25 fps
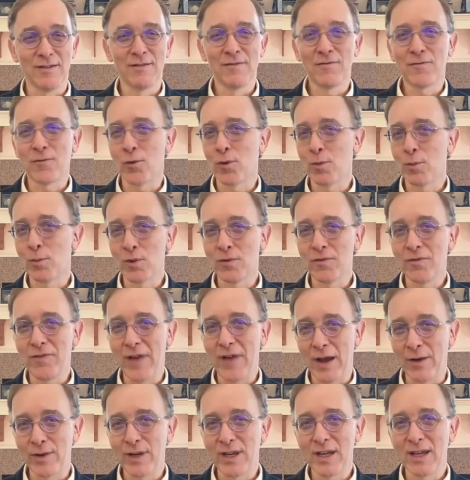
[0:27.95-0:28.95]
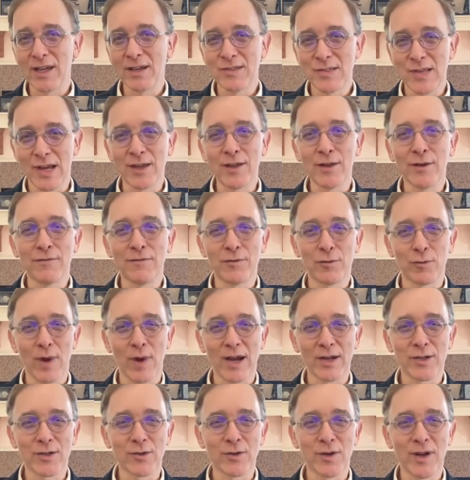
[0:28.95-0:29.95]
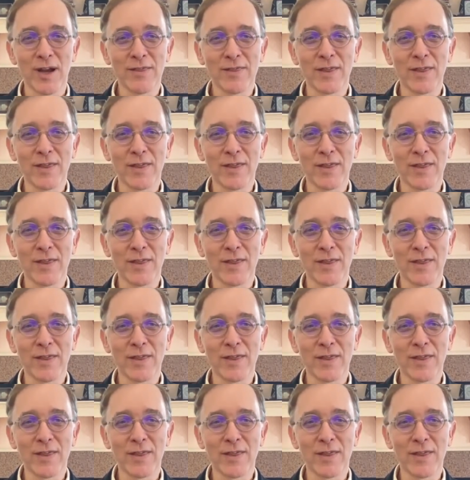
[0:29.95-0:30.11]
former founding executive director at